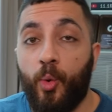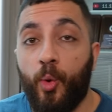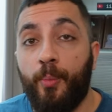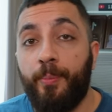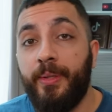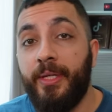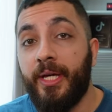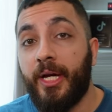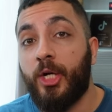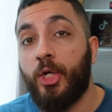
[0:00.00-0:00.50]

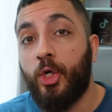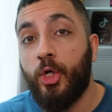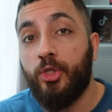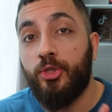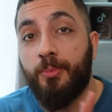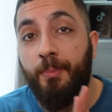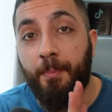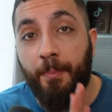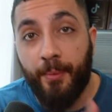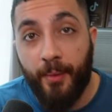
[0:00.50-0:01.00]
be a
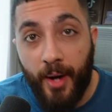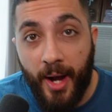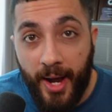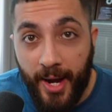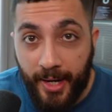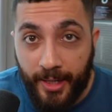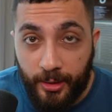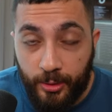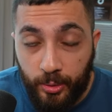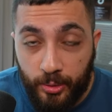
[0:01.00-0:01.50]
good
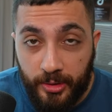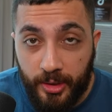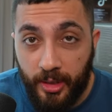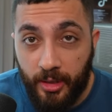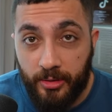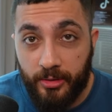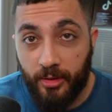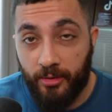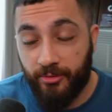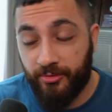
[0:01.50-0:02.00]
brag to
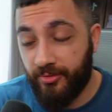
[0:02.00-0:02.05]
tell their